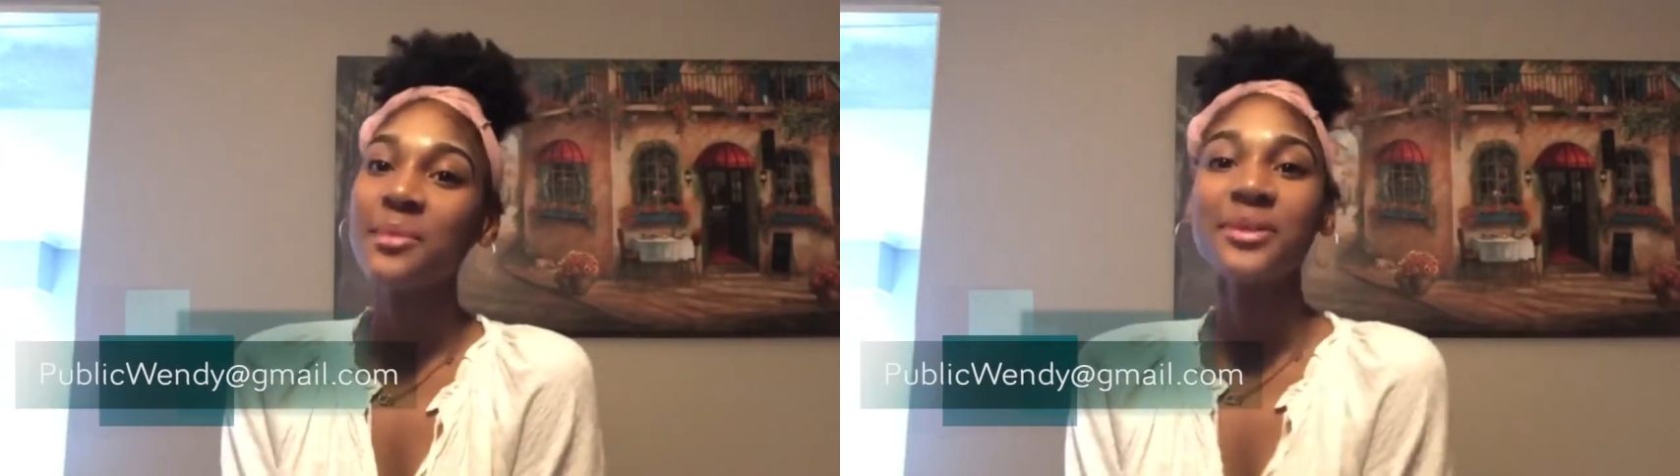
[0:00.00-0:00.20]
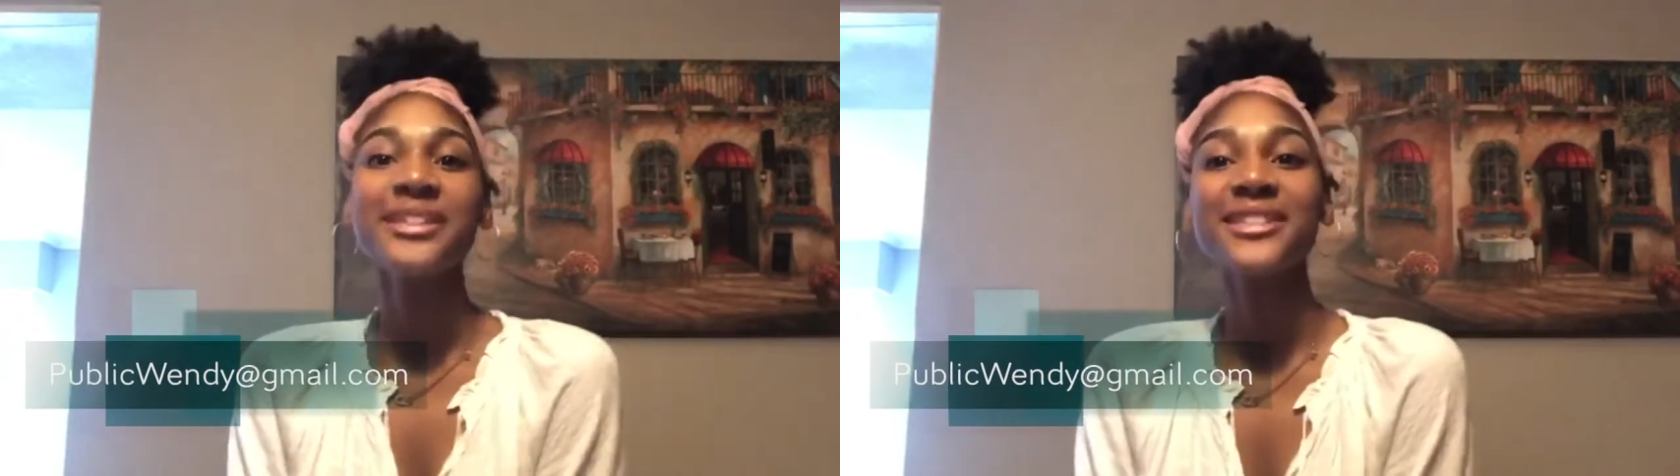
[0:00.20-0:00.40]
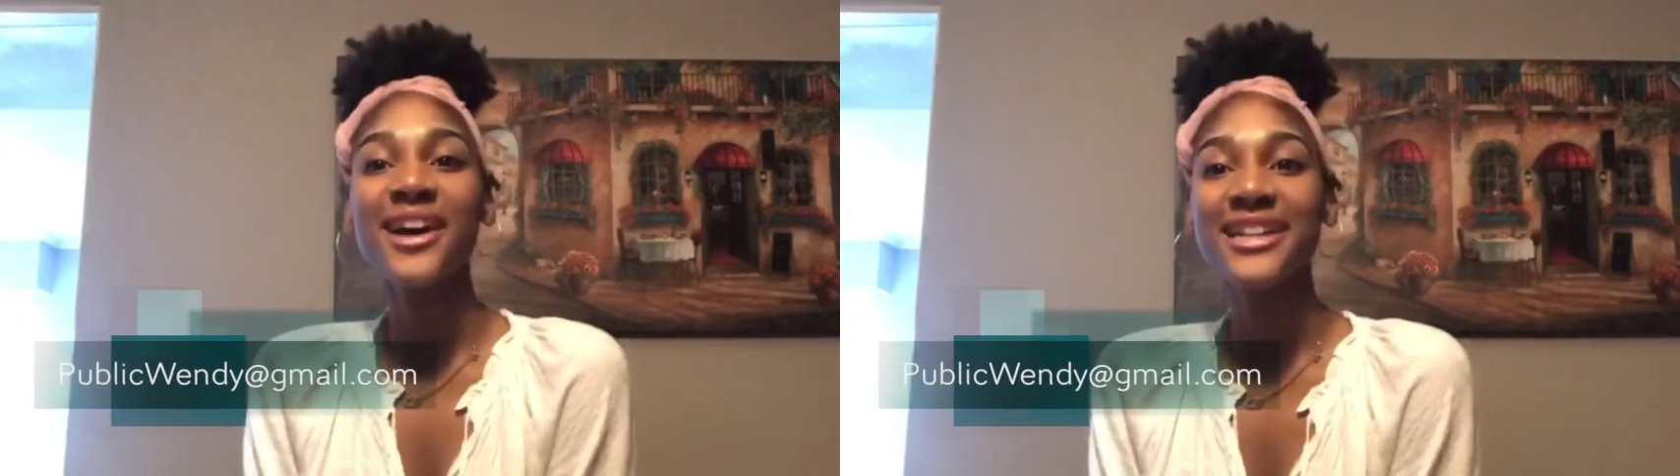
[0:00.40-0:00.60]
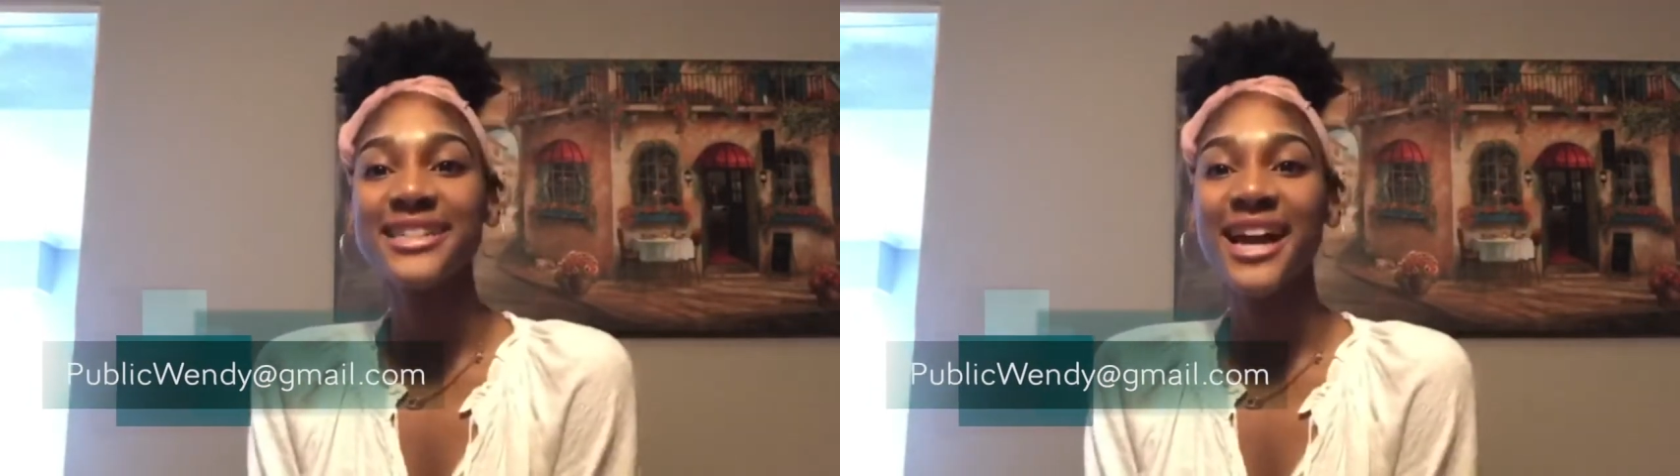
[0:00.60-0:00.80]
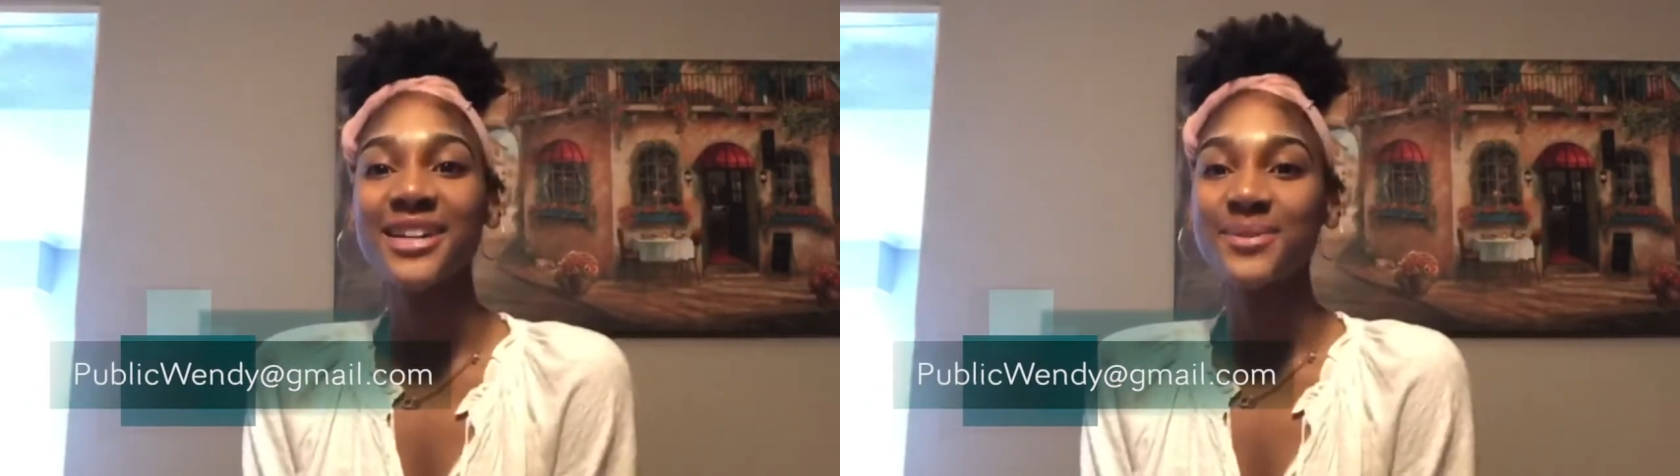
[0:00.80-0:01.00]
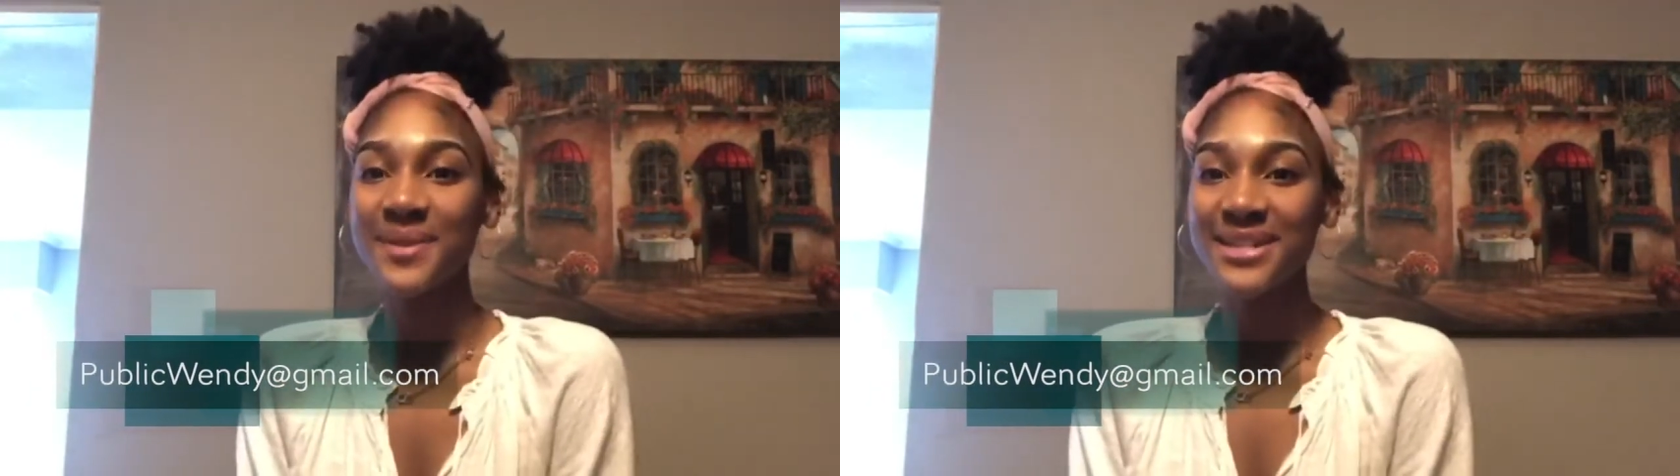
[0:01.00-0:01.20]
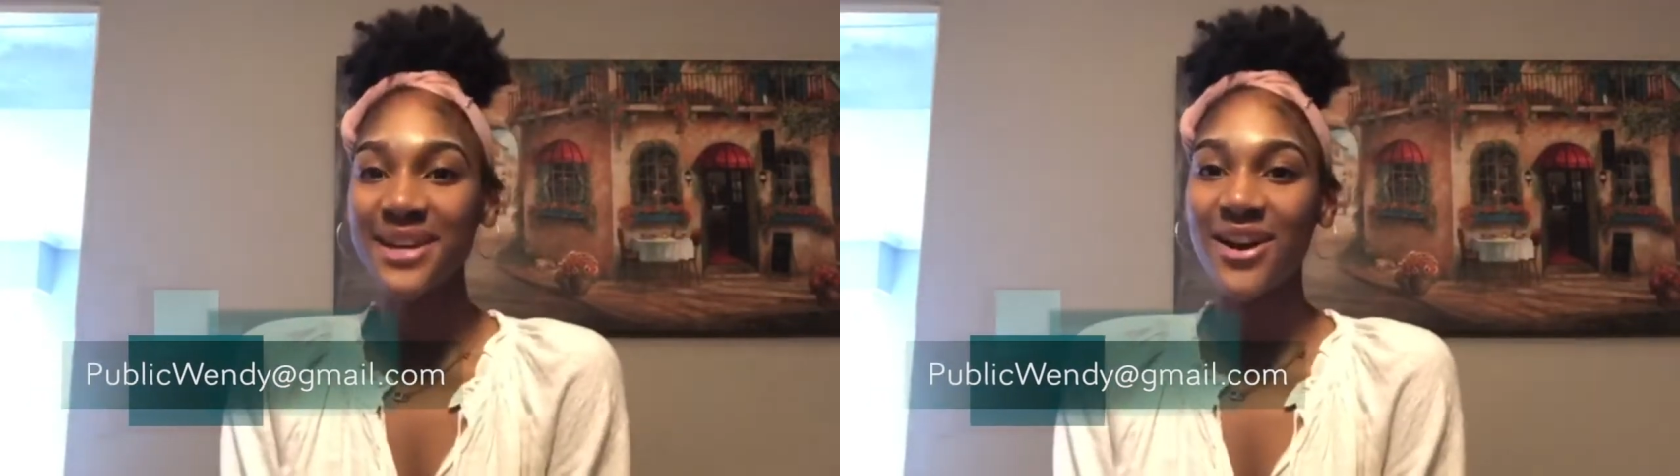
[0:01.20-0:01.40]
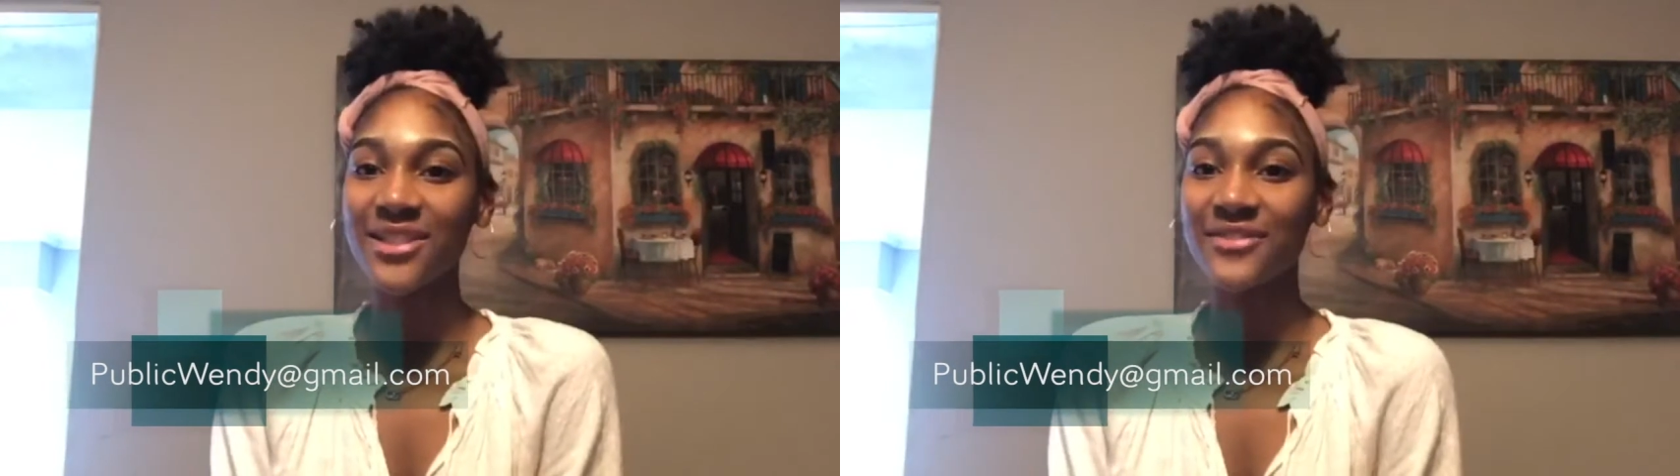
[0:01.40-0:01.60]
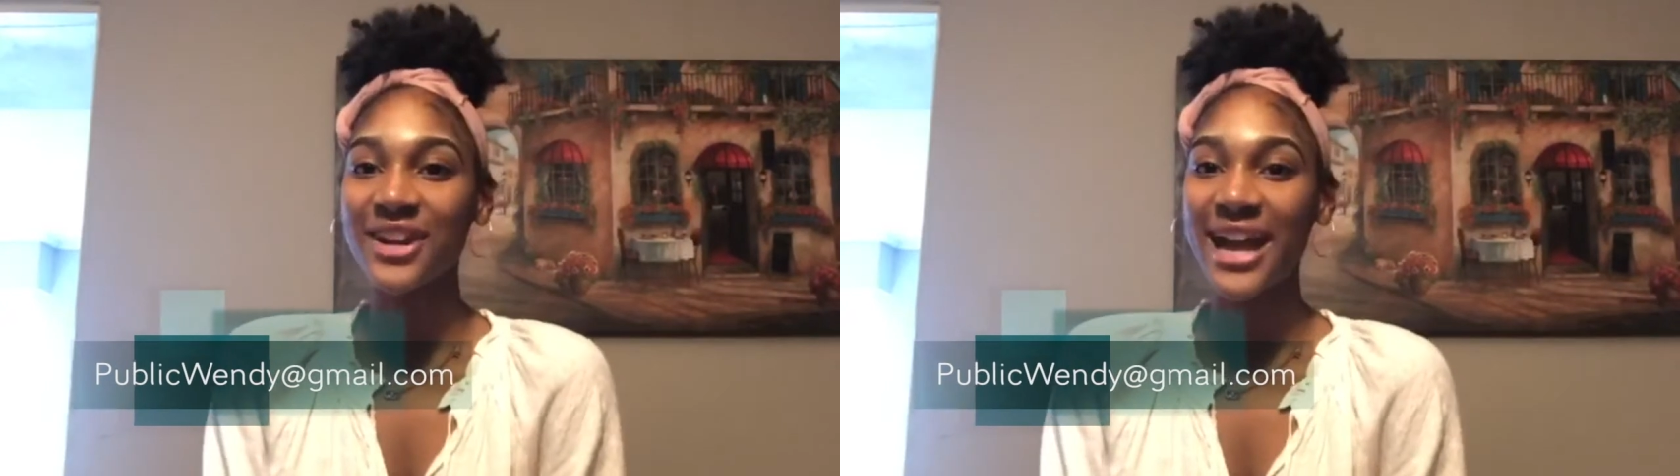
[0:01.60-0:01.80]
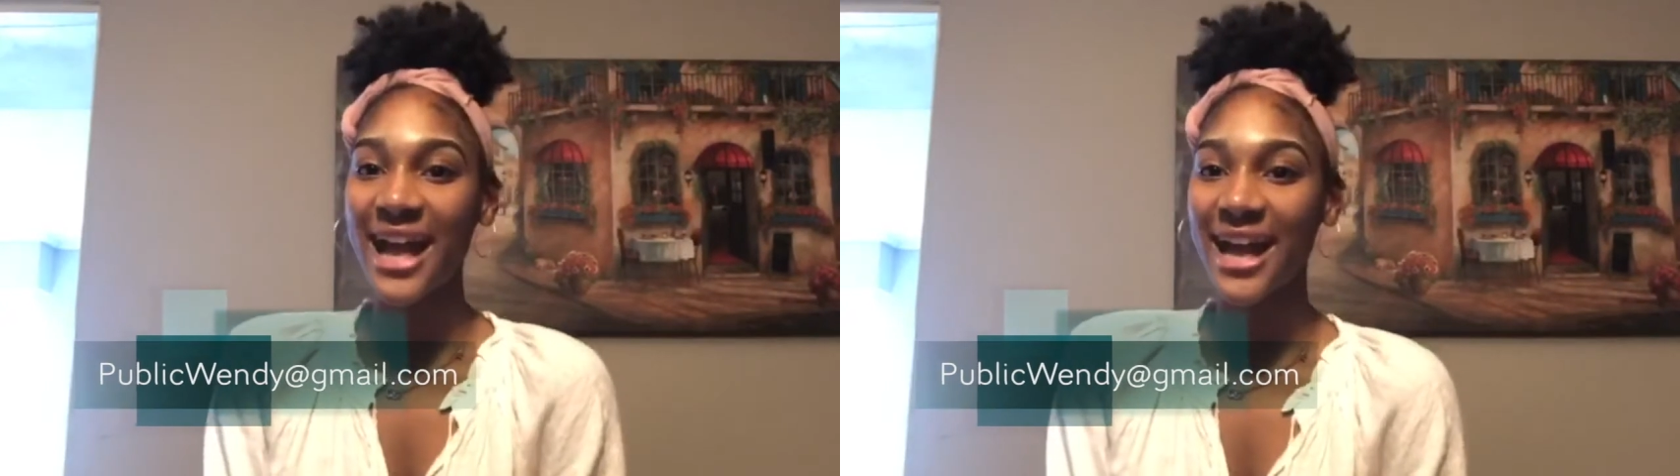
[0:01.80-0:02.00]
please contact Wendy
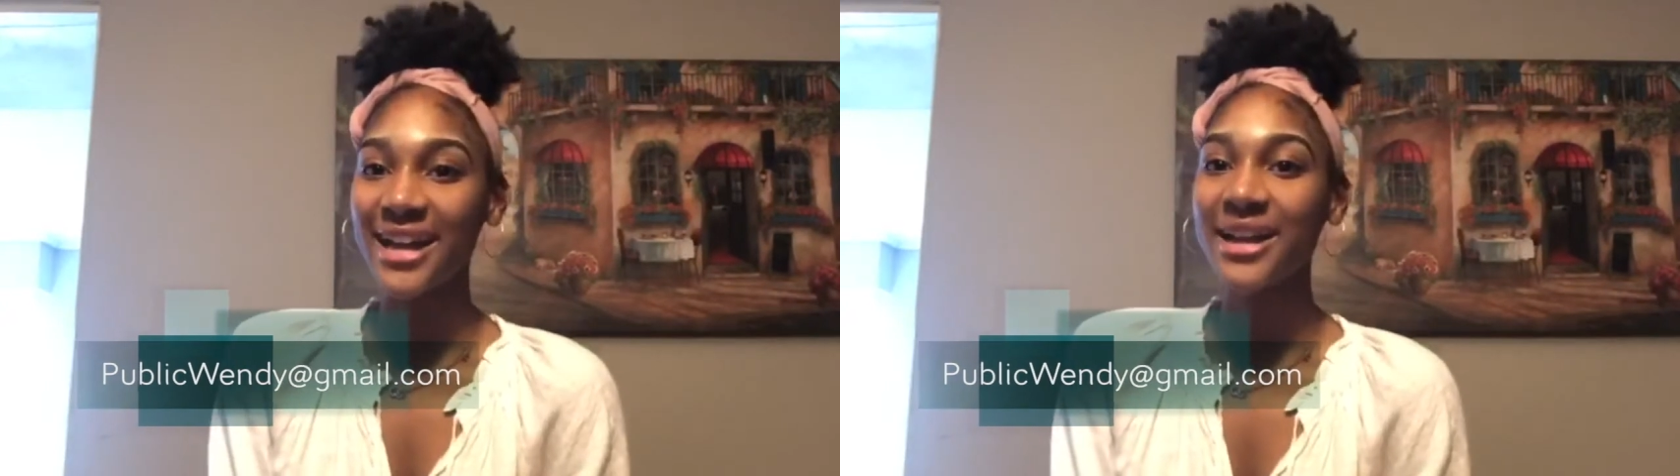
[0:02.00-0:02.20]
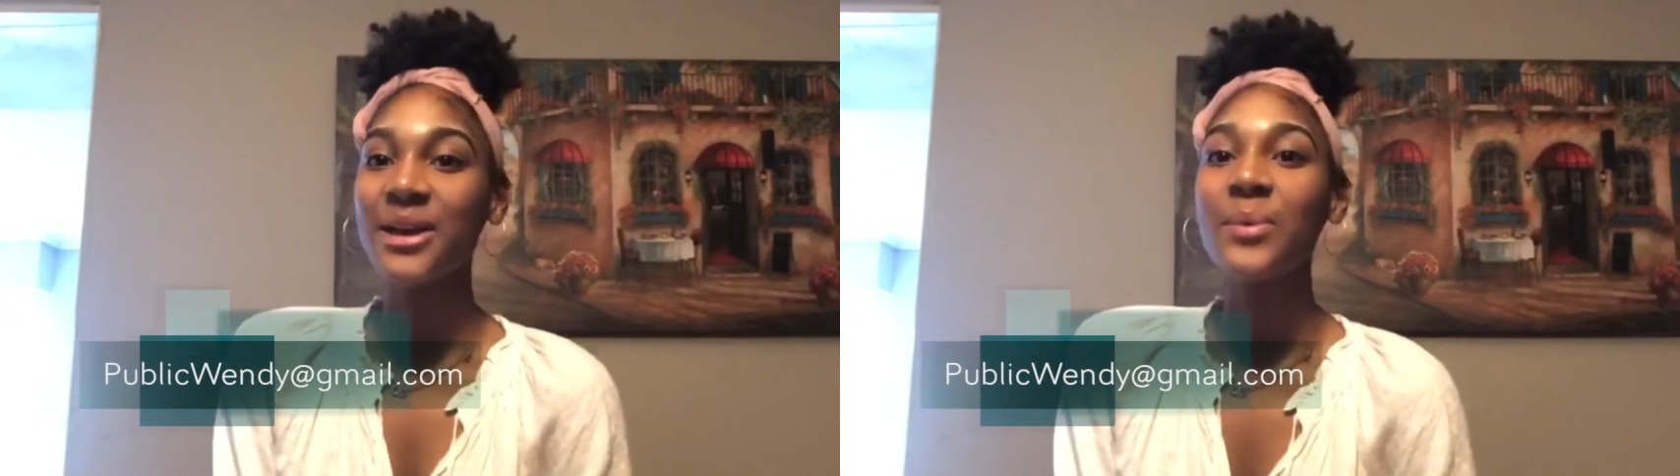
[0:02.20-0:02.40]
Oliver at